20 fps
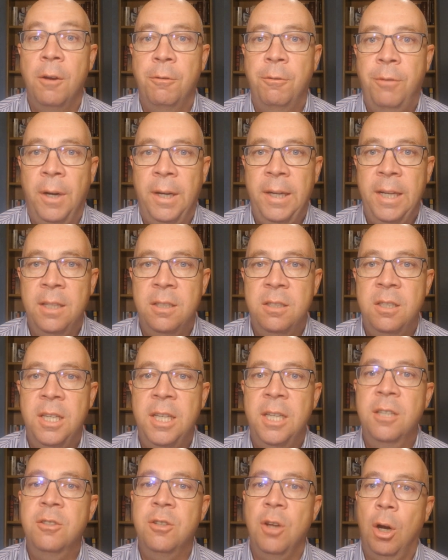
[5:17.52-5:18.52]

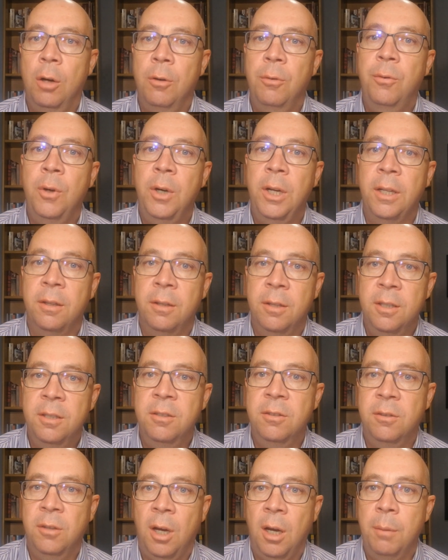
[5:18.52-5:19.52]
Financiers offering
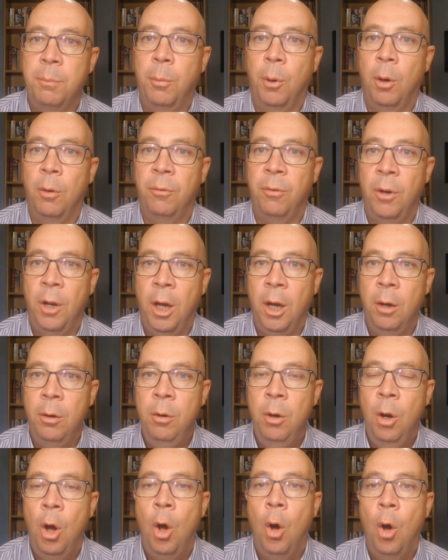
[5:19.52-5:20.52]
this type of
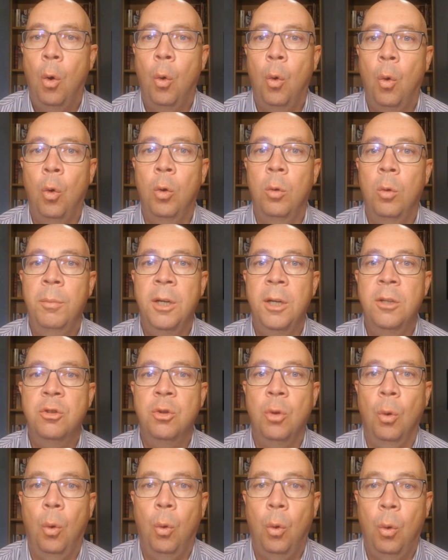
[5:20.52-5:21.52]
loan
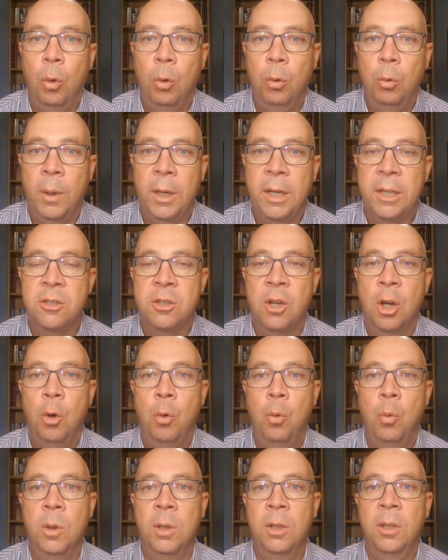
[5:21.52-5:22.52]
almost always
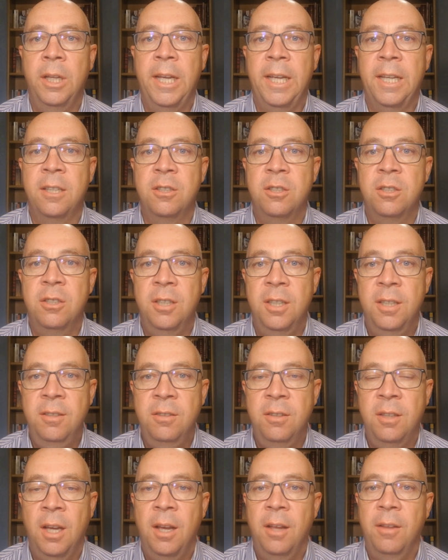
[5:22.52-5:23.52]
will
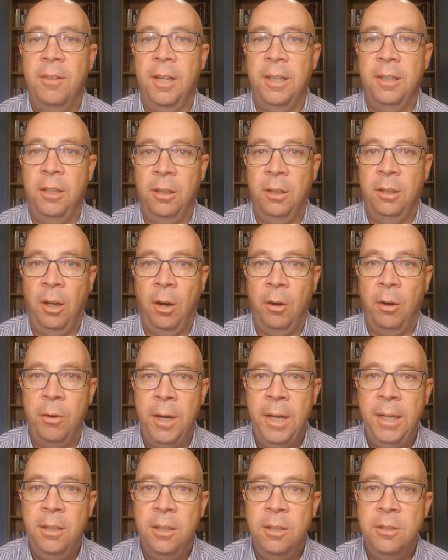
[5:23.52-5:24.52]
insist that the
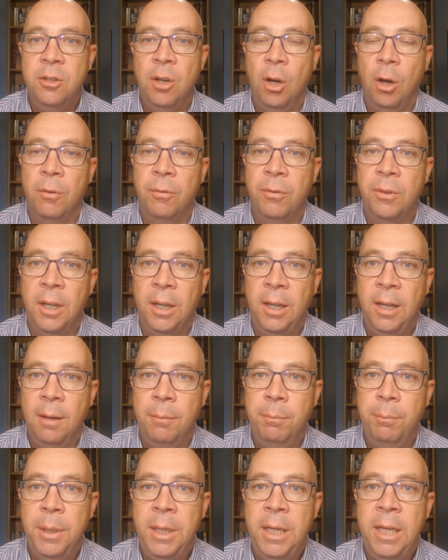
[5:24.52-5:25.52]
directors of the
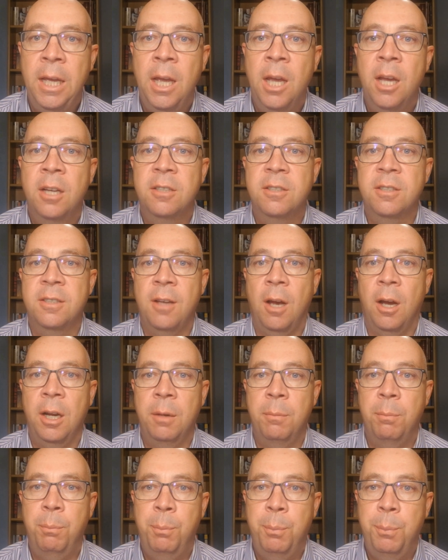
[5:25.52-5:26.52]
company
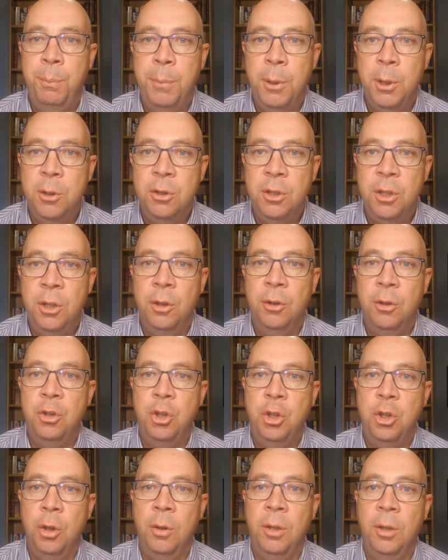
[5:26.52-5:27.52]
sign personal
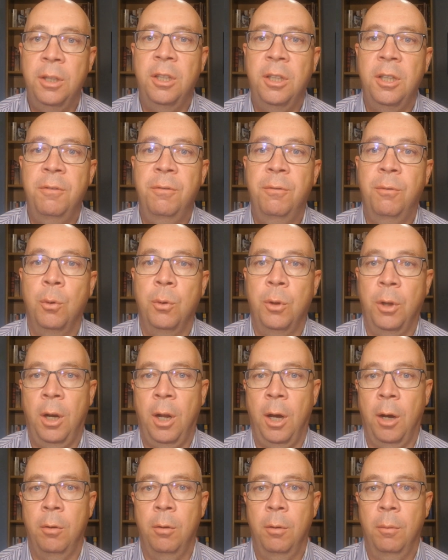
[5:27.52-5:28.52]
surety for the
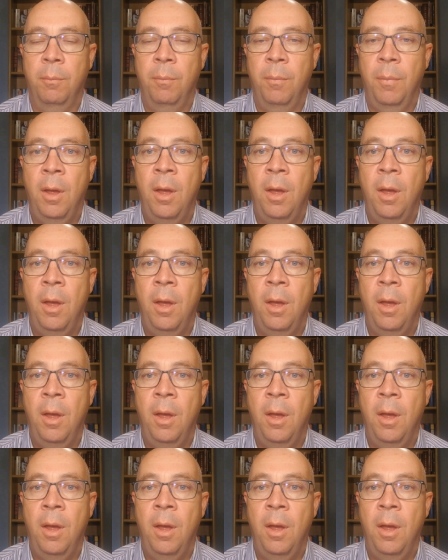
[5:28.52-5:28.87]
loan,